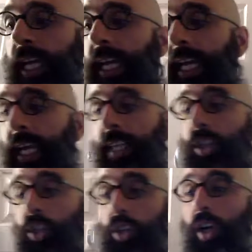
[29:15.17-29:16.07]

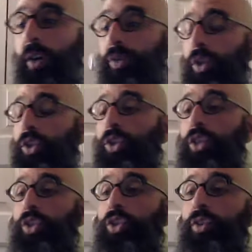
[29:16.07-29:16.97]
And the Shah, of course,
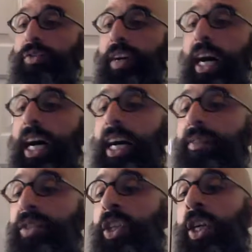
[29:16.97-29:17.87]

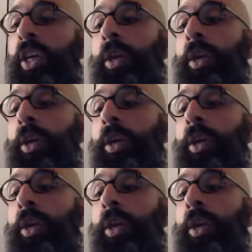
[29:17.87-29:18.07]
survives,